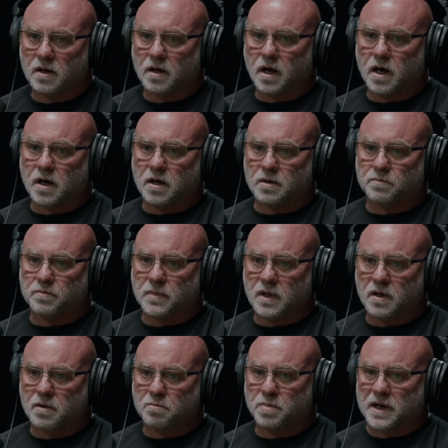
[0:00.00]
Um,
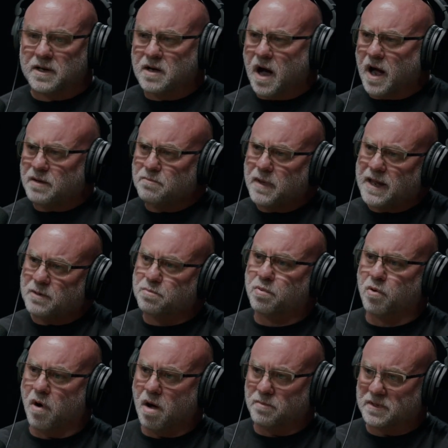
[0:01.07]
but God made
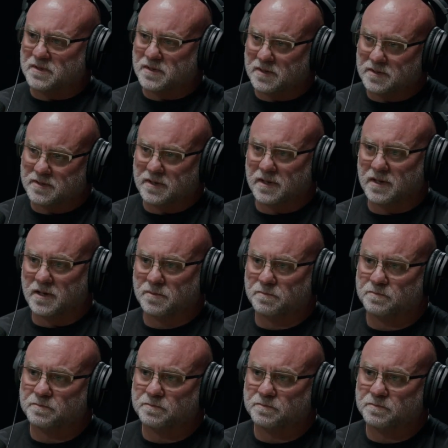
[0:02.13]
promises to them.